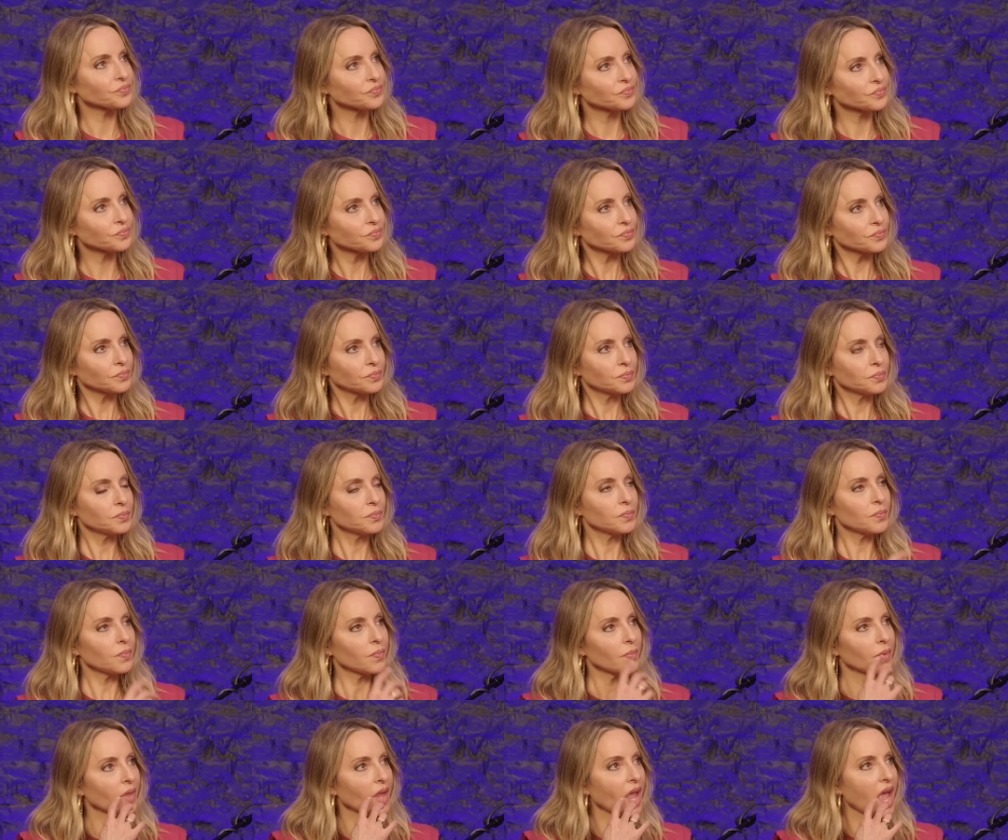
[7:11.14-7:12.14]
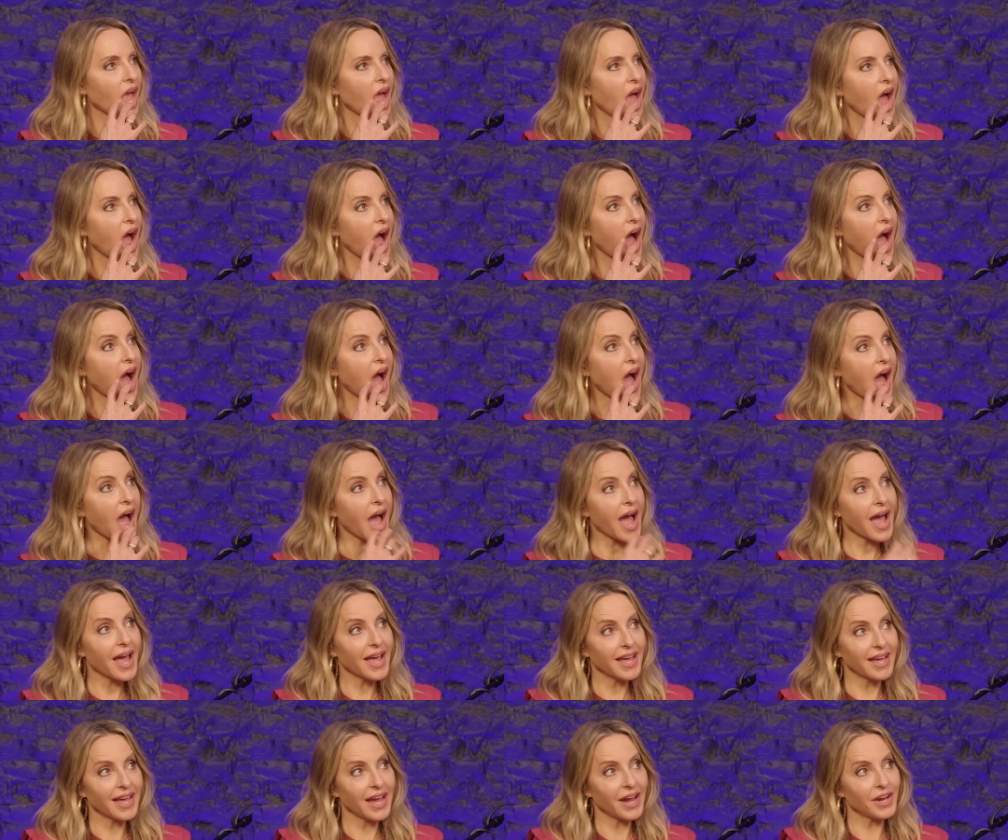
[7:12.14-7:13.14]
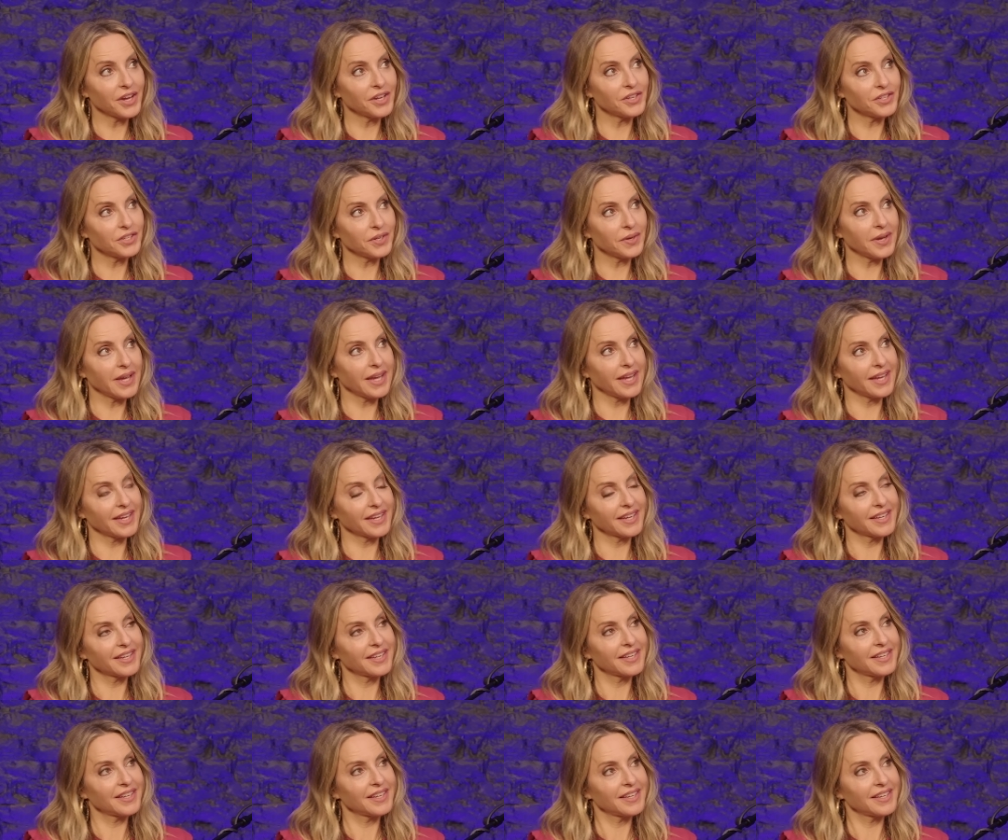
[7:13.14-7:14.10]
Hello. Hi, how are you doing?